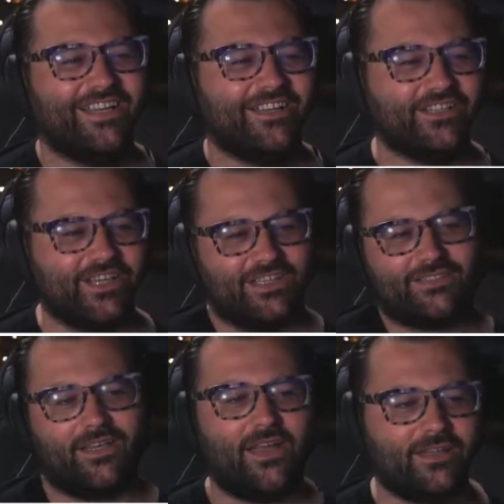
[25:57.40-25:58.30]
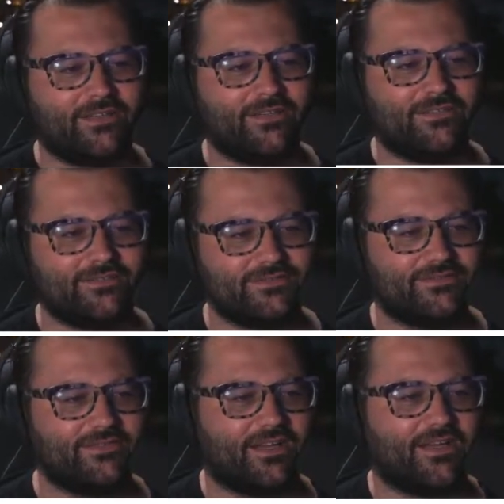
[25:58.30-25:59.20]
You got the egg.
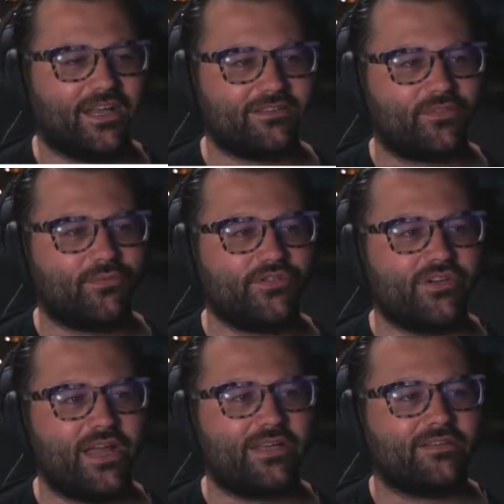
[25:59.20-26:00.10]
You got the 3 dragons,